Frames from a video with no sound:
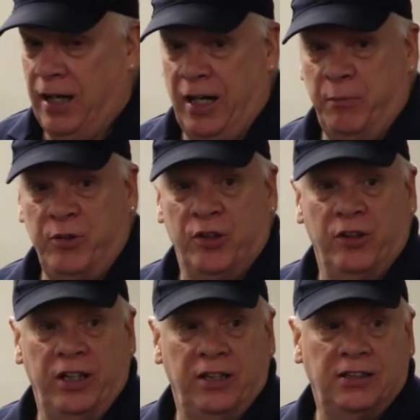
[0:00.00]
I'm
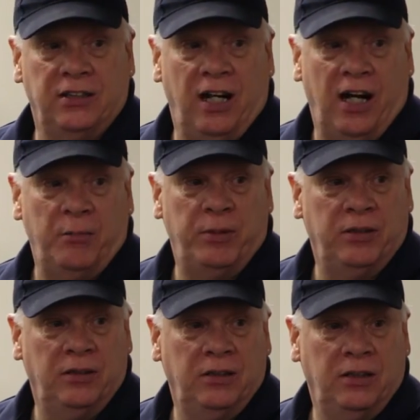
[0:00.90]
turning this knob
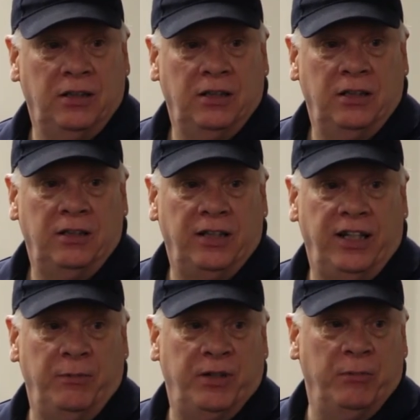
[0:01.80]
to
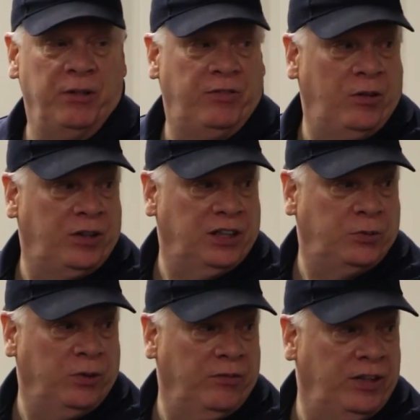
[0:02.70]
keep them in focus
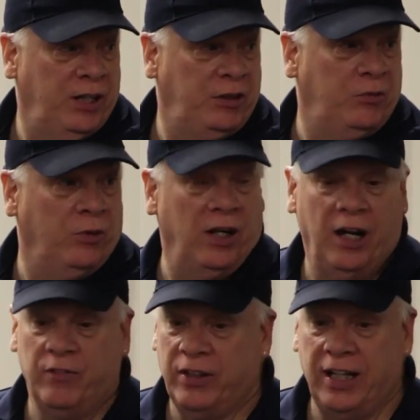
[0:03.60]
wherever they
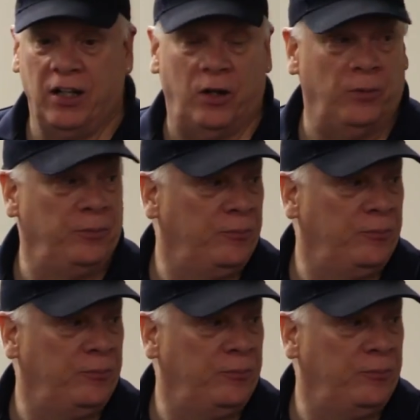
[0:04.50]
wherever they go.